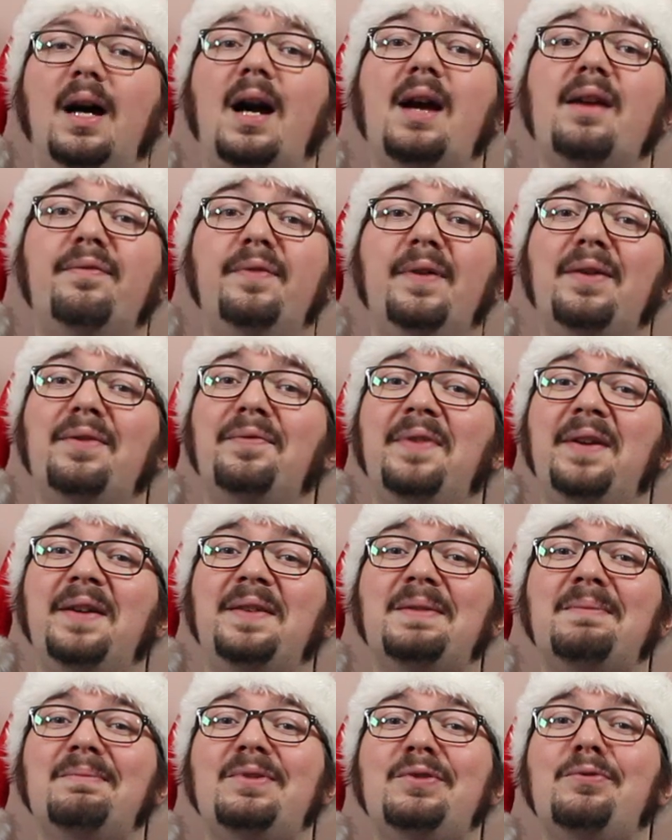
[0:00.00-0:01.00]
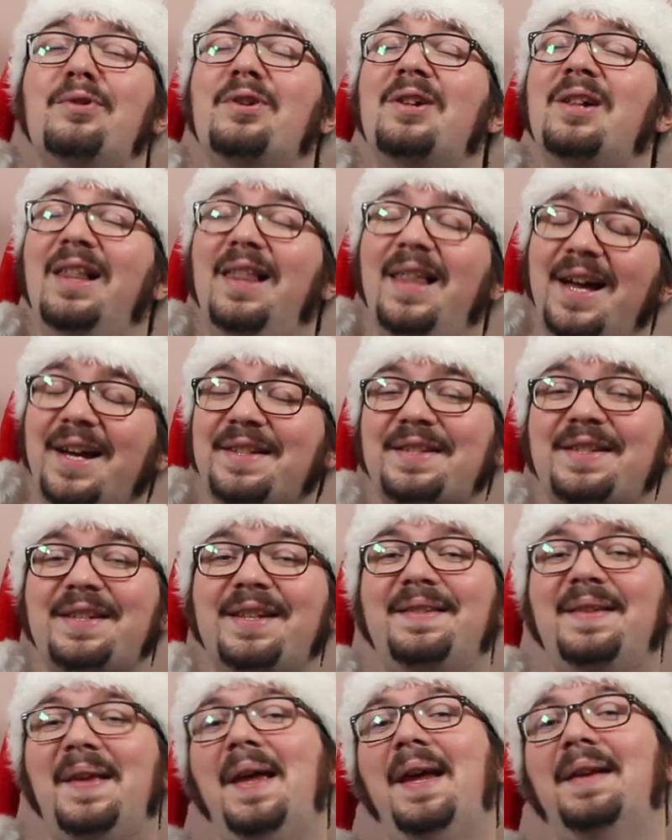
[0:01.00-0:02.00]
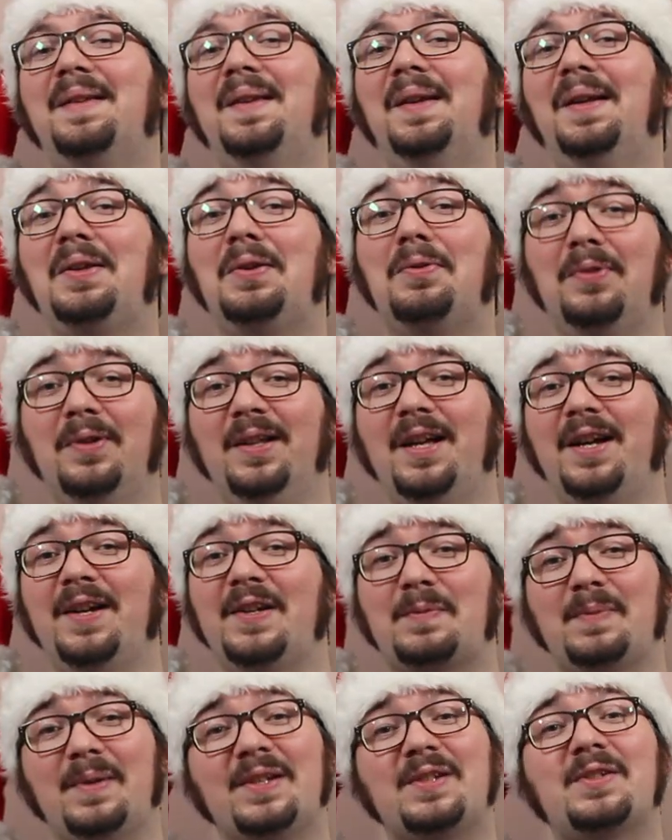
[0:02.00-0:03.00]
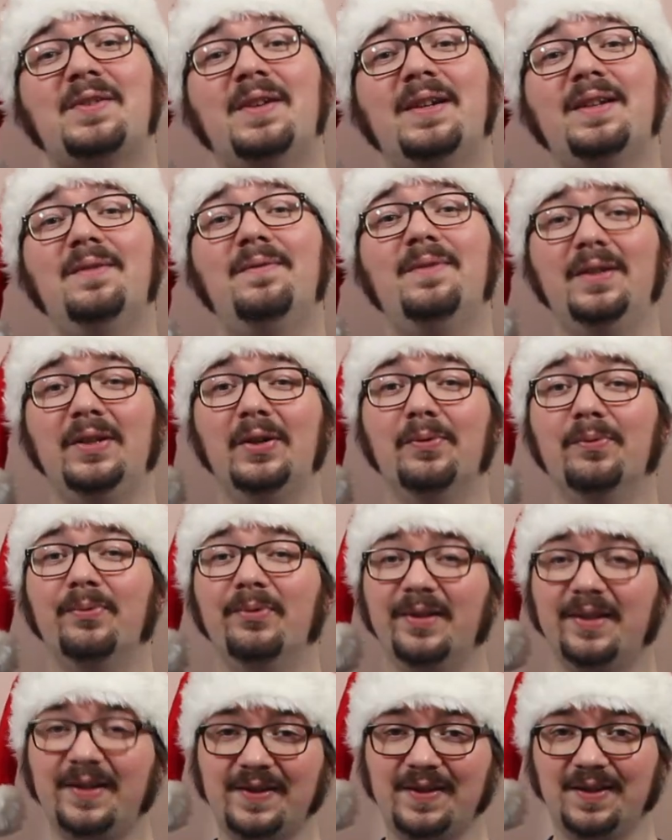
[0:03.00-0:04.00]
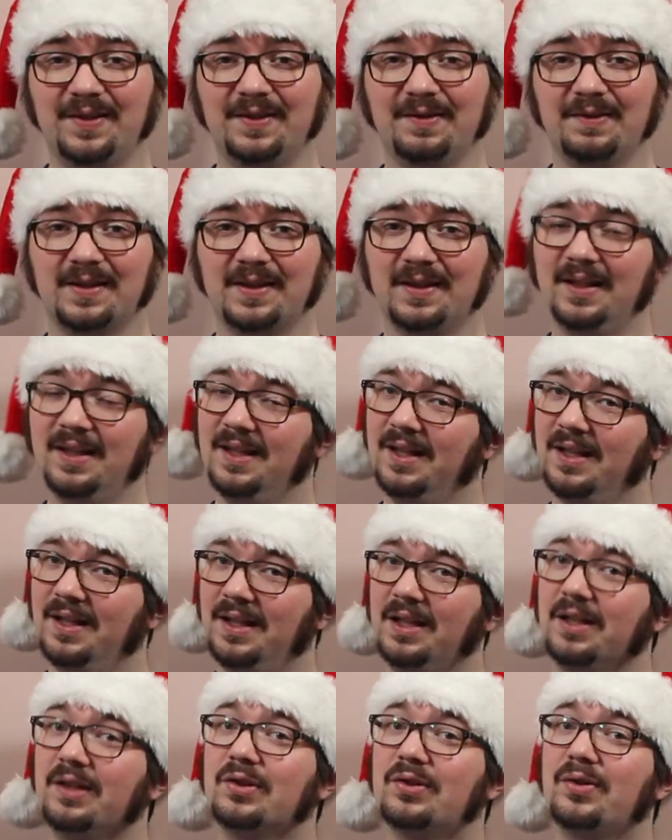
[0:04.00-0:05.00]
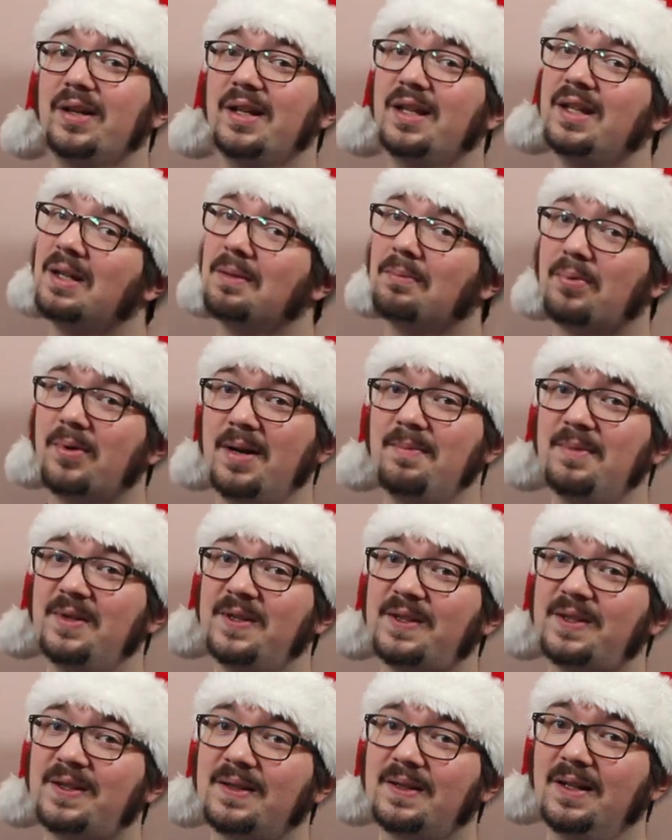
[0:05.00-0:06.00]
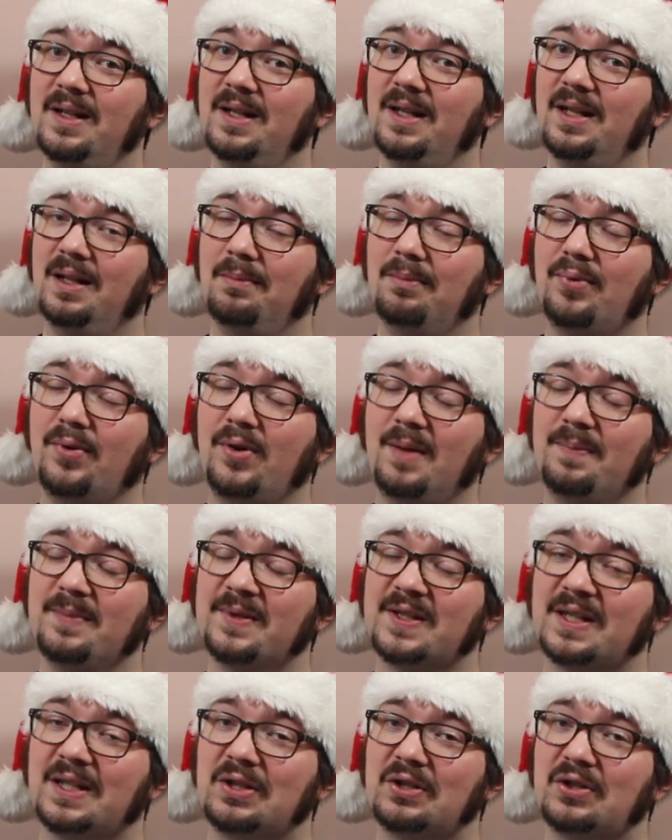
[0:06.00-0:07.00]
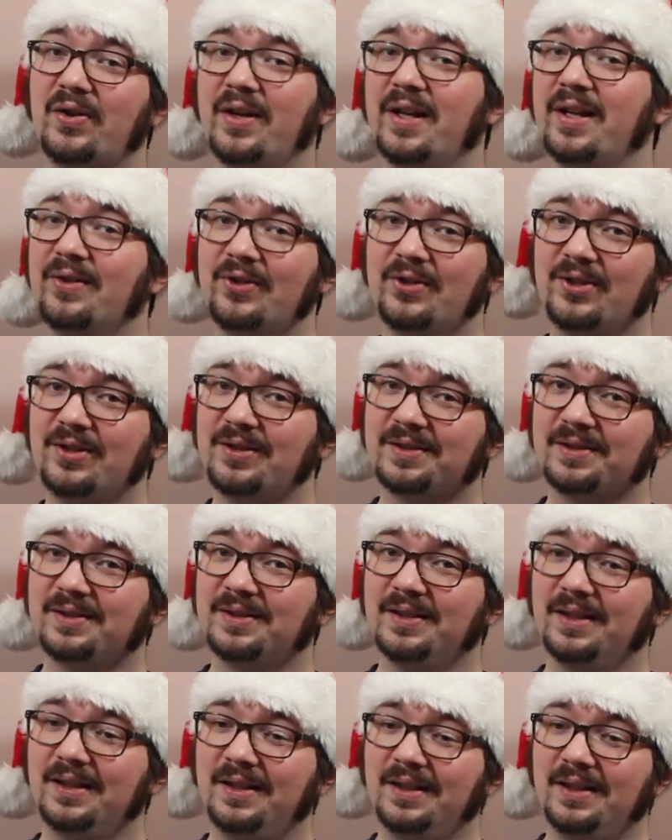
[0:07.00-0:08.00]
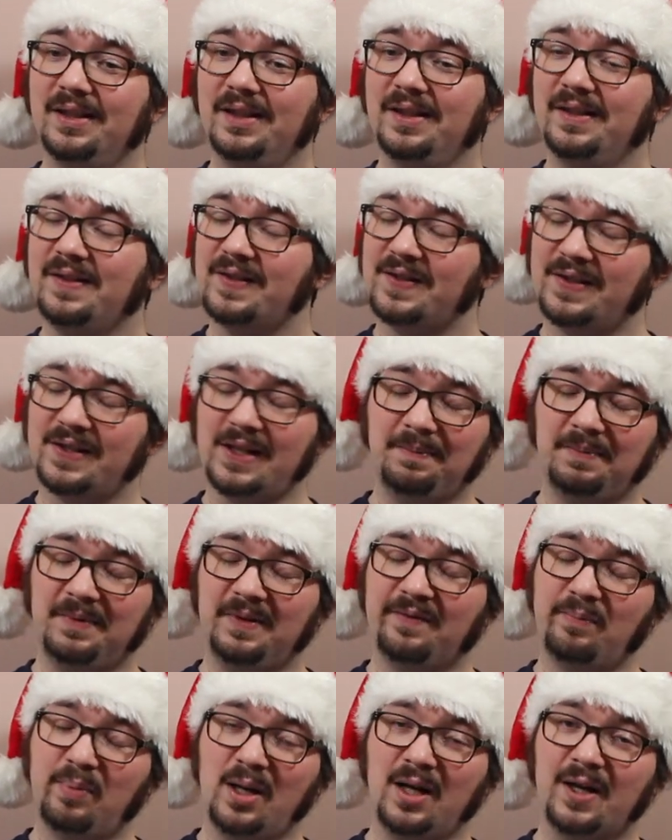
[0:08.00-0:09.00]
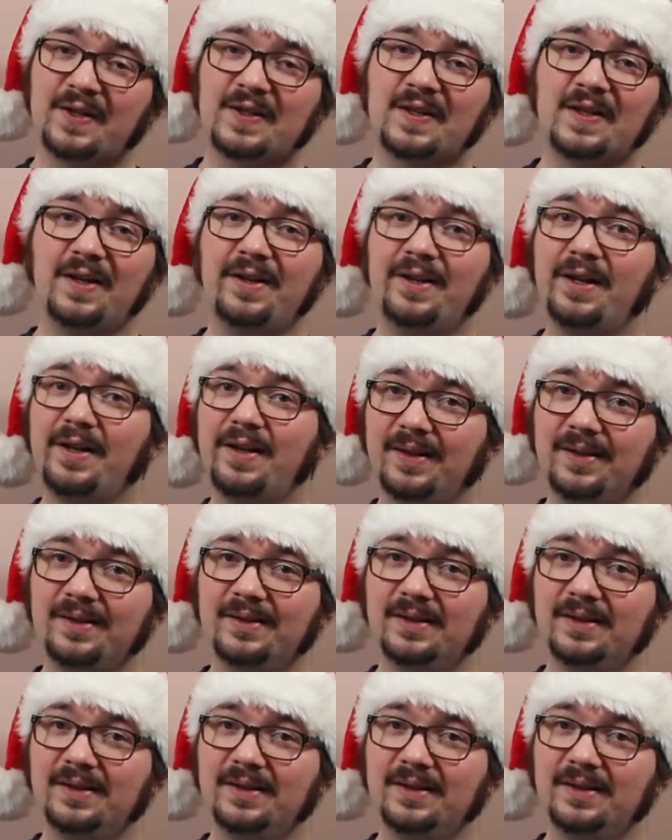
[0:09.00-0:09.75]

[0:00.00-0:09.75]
I fell victim to a classic tactic utilized by straight-to-video releases. Intriguing premise, promising trailer, deceptive box art.